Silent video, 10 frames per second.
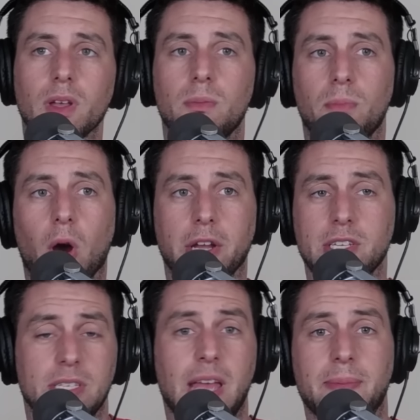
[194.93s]

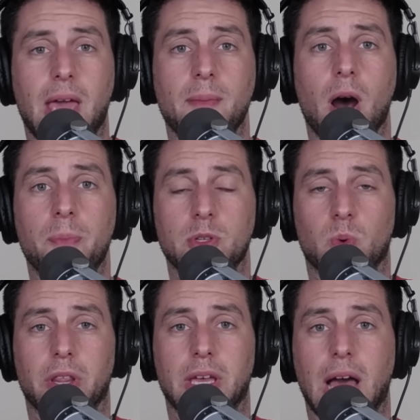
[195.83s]
Marcus's name came up as
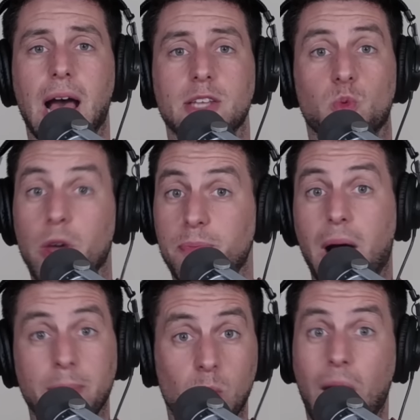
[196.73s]
one of the guys with
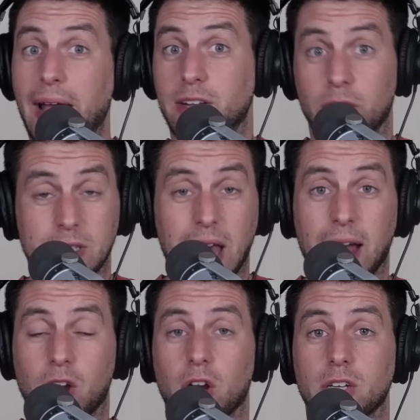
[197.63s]
Bobby Wagner and
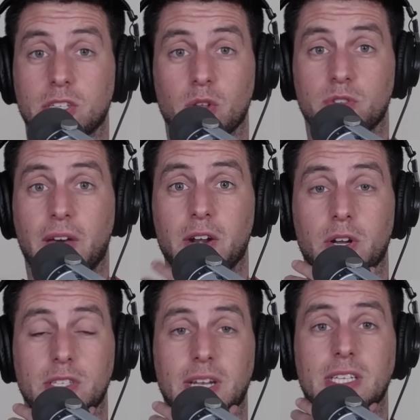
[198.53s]
Zach Ertz and those
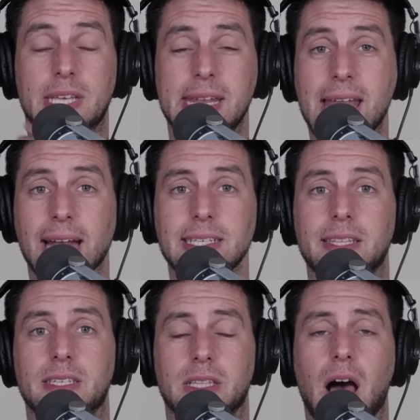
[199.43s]
veterans that is connecting
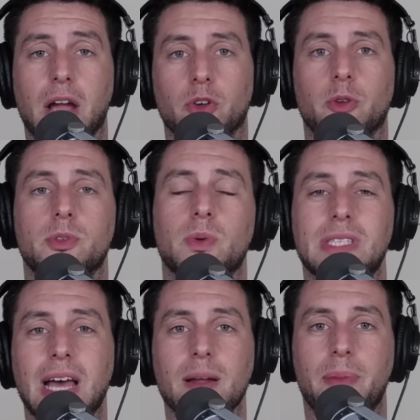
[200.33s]
this locker room. So it's
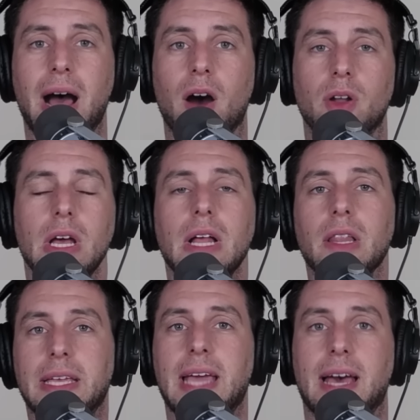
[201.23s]
not about
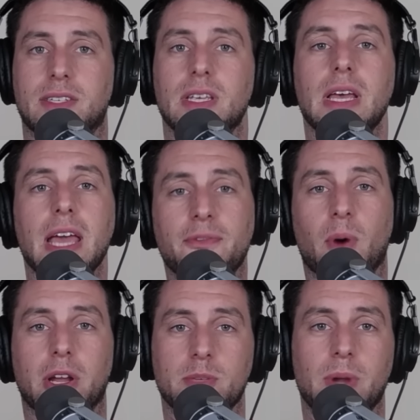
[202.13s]
like yes, if
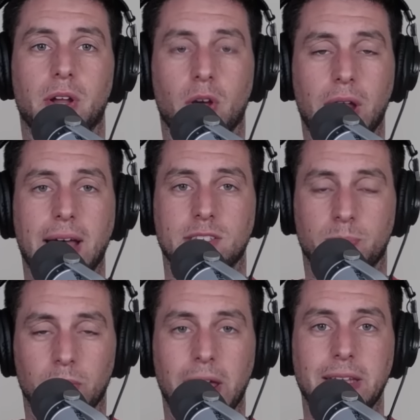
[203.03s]
Marcus Mariota has to
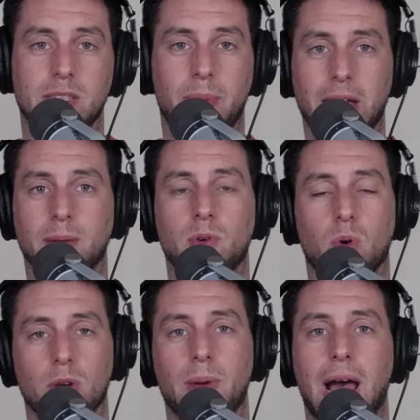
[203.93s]
play as the backup
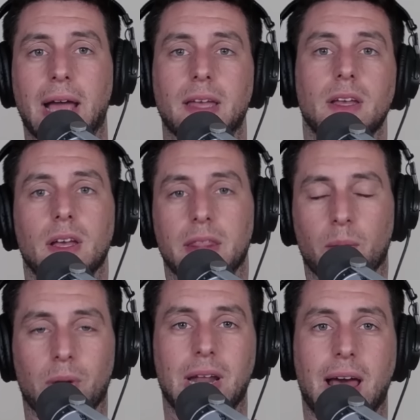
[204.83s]
quarterback, then
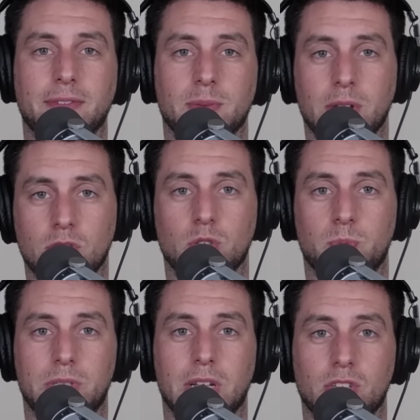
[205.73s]
we're going to have some issues
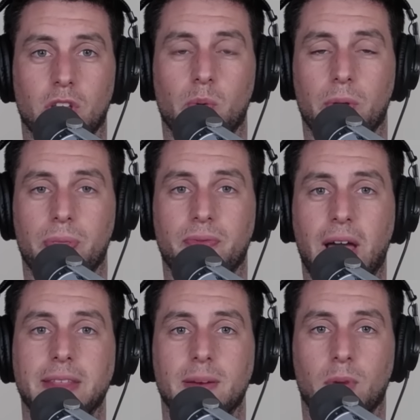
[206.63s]
potentially with the
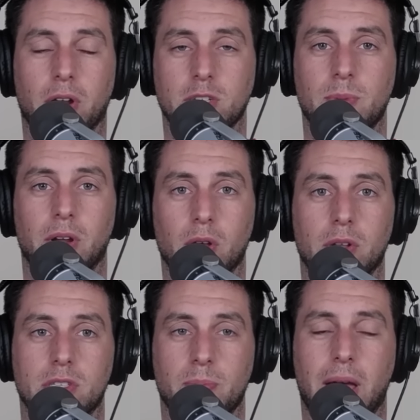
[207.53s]
fact that Marcus Mariota
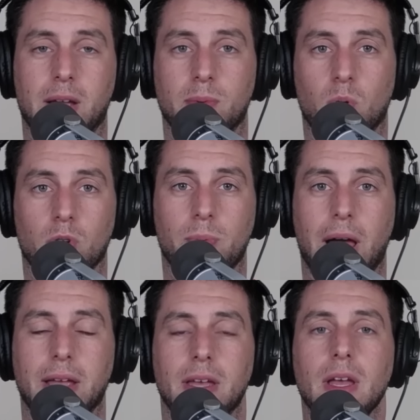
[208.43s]
is the backup
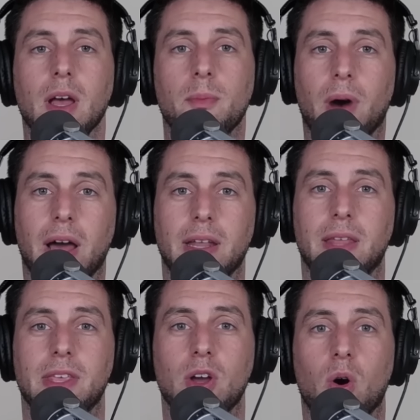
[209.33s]
quarterback. But in
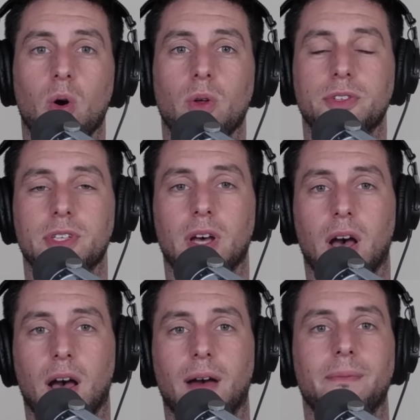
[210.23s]
the old,
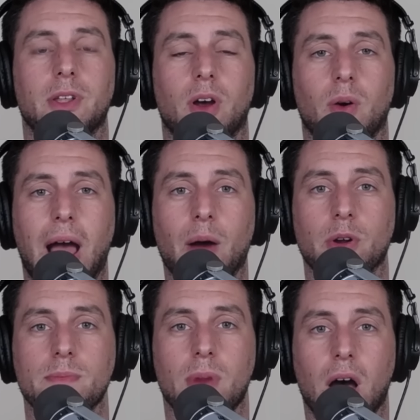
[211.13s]
uh, you know,
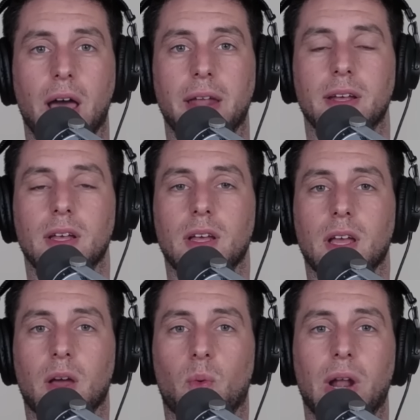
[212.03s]
Howard Mudd,
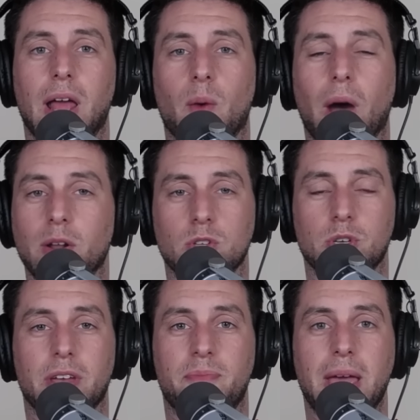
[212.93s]
what, why don't you
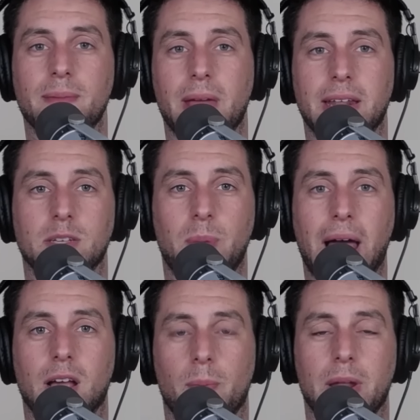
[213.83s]
give Peyton Manning's
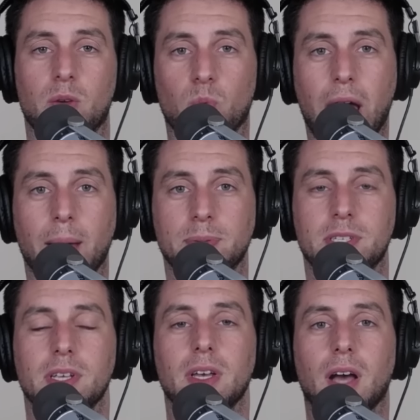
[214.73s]
backup any reps?
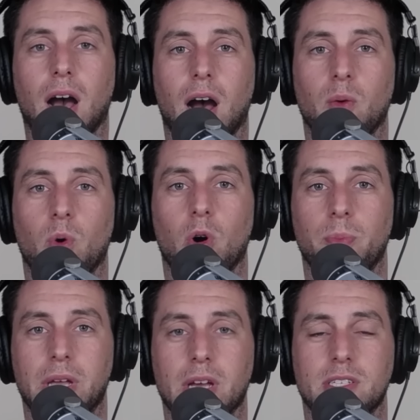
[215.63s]
Uh, well,
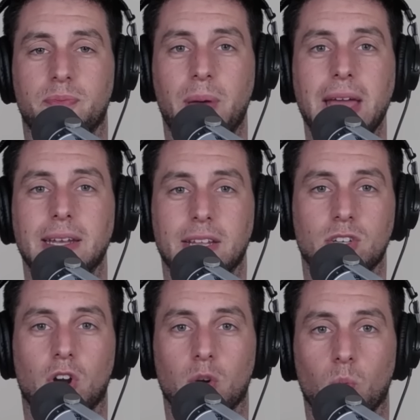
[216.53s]
because if Peyton gets
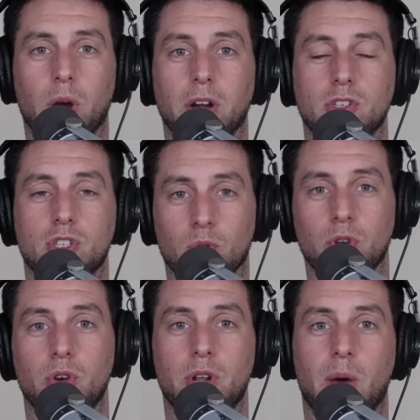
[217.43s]
hurt, we're
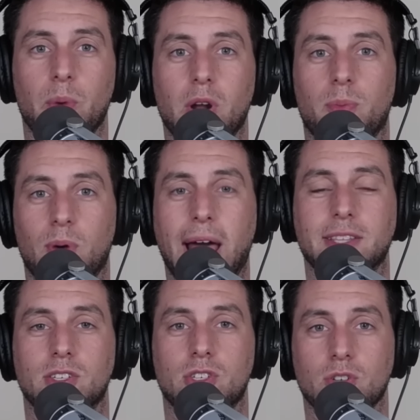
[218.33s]
screwed, and we don't
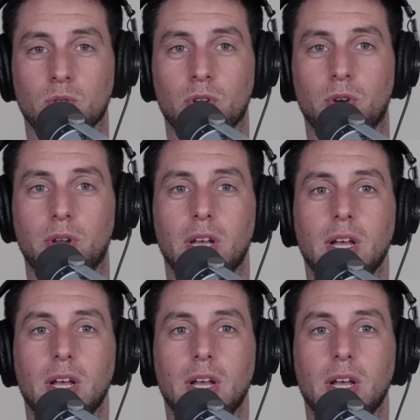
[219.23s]
practice screwed.